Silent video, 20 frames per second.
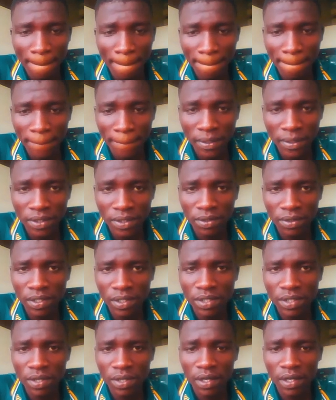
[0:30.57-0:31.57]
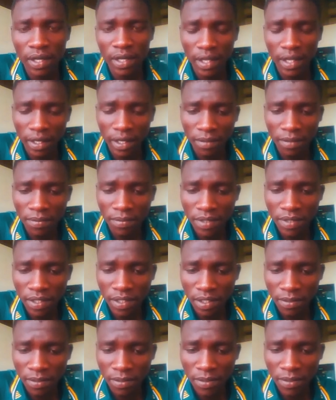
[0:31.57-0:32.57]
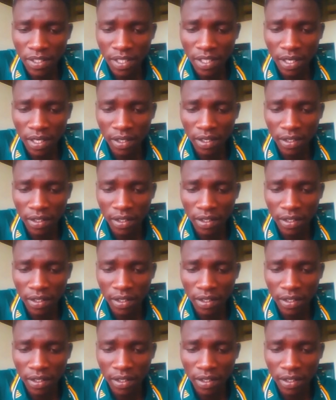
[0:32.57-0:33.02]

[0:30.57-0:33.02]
So this one helps especially